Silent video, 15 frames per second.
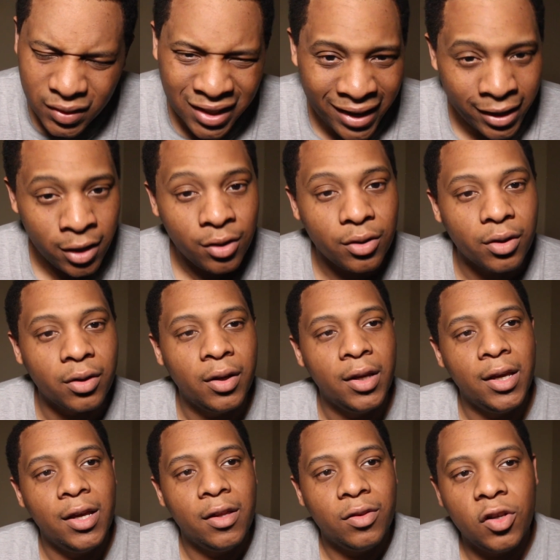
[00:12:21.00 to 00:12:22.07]
Here,
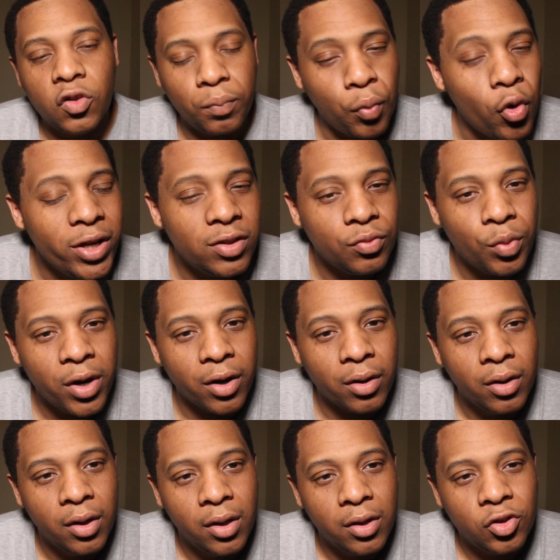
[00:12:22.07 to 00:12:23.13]
there's points
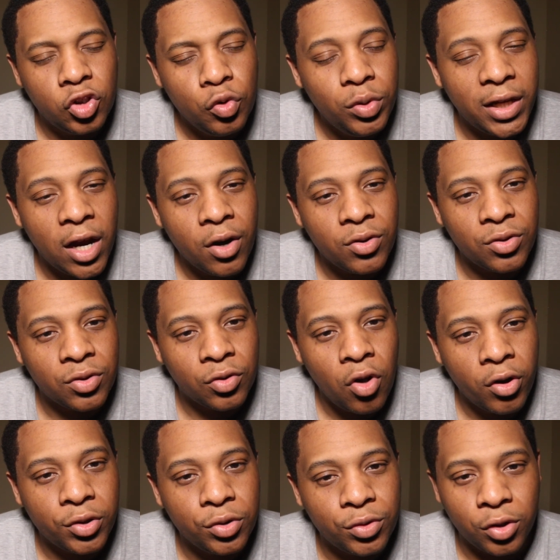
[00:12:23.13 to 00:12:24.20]
where two characters are
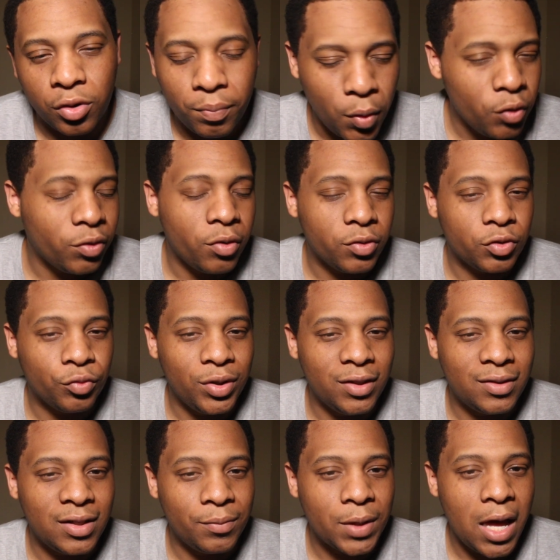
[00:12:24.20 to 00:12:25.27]
talking to each other, they're both on the screen at
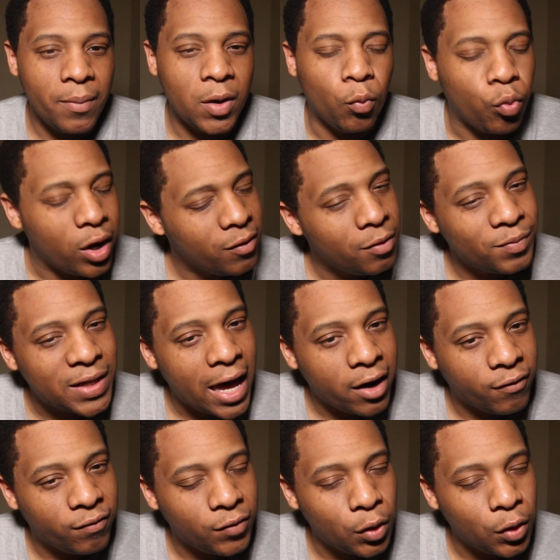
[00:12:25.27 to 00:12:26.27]
the same time, and one of them's out of